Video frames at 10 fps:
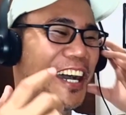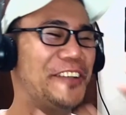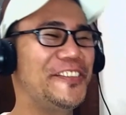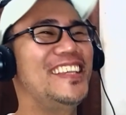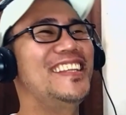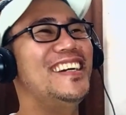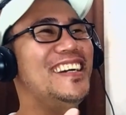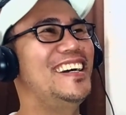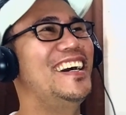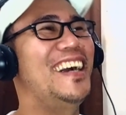I mean,
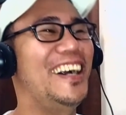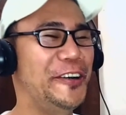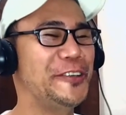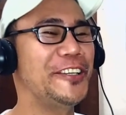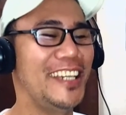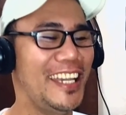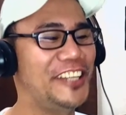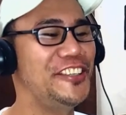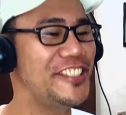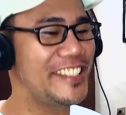okay, I
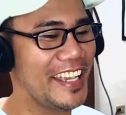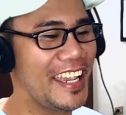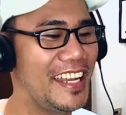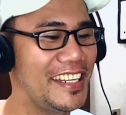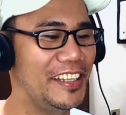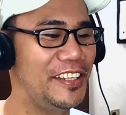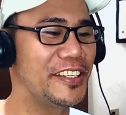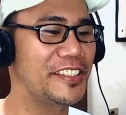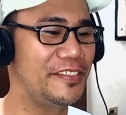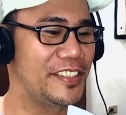understand the
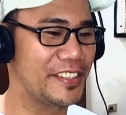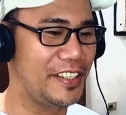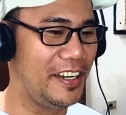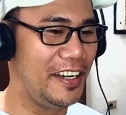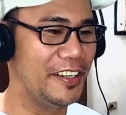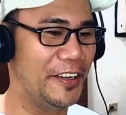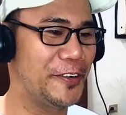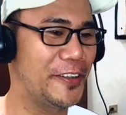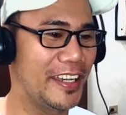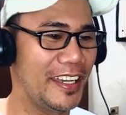lyrics of a song,
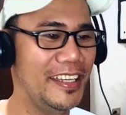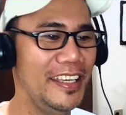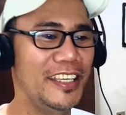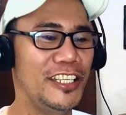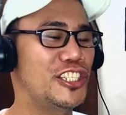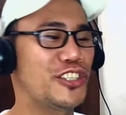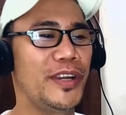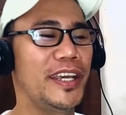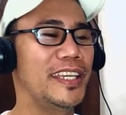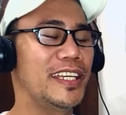okay? Just
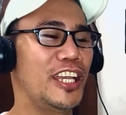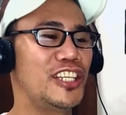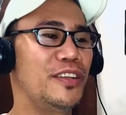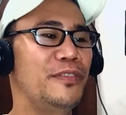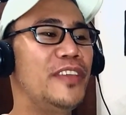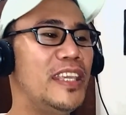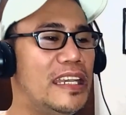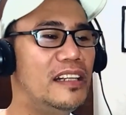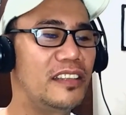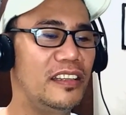trying to
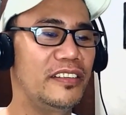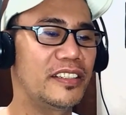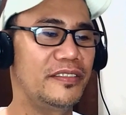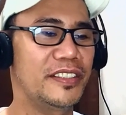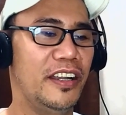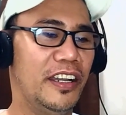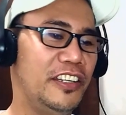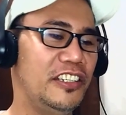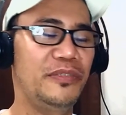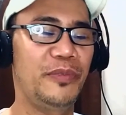feel the lyrics of a song.
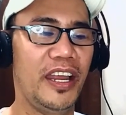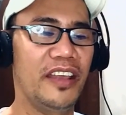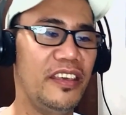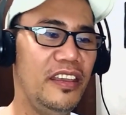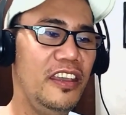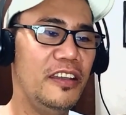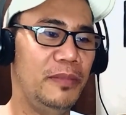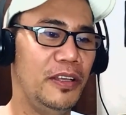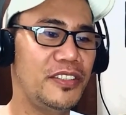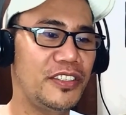Another breath,
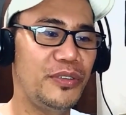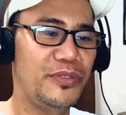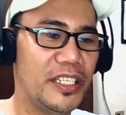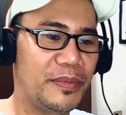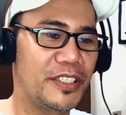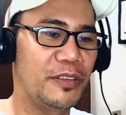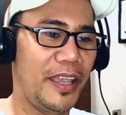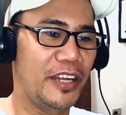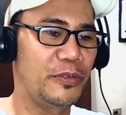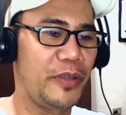close to the ribs, no
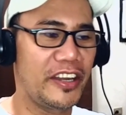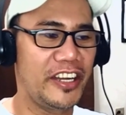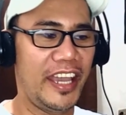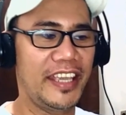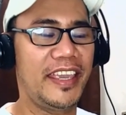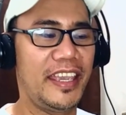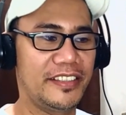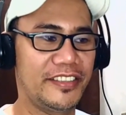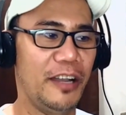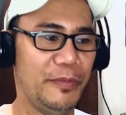matter where, I
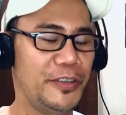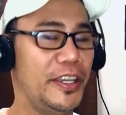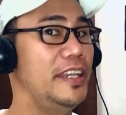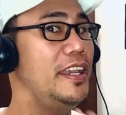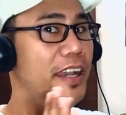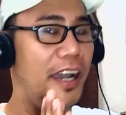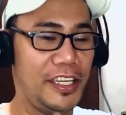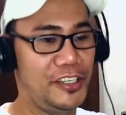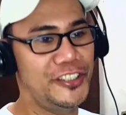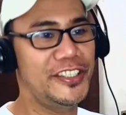can't stop, okay?
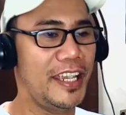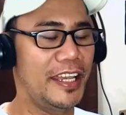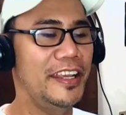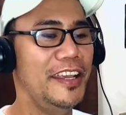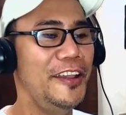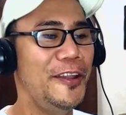I understand.